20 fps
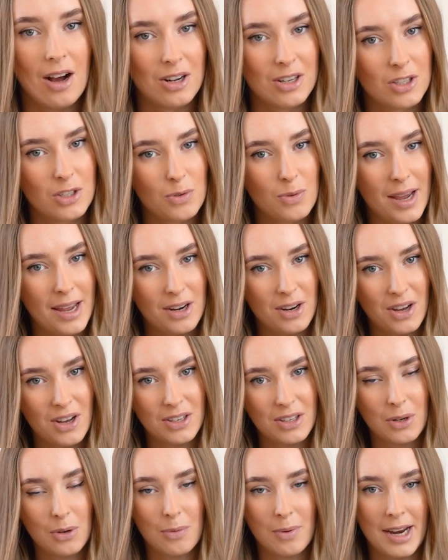I also tried
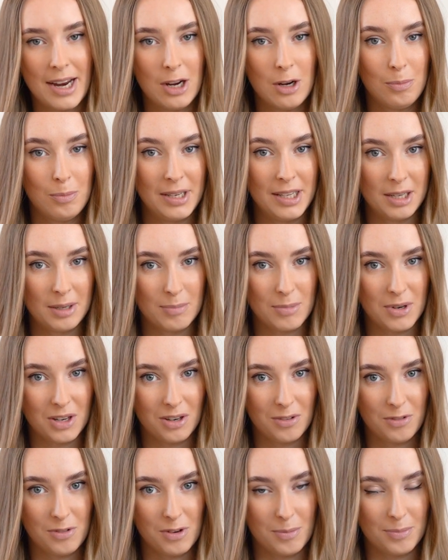on the grey oblique
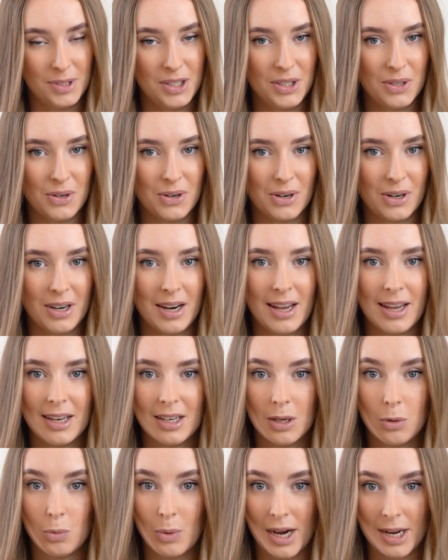model from Dior
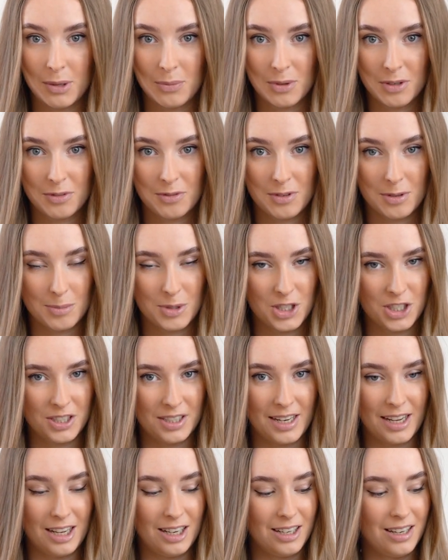and a white one from
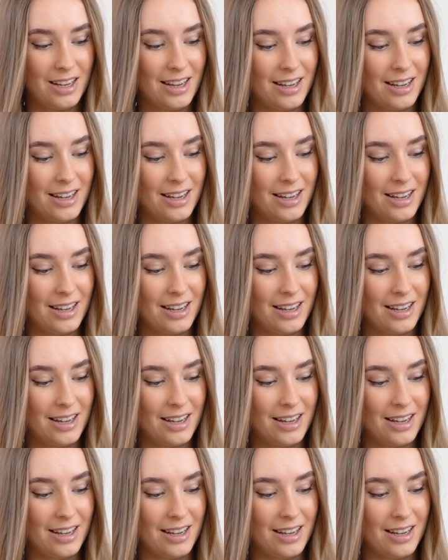Chanel,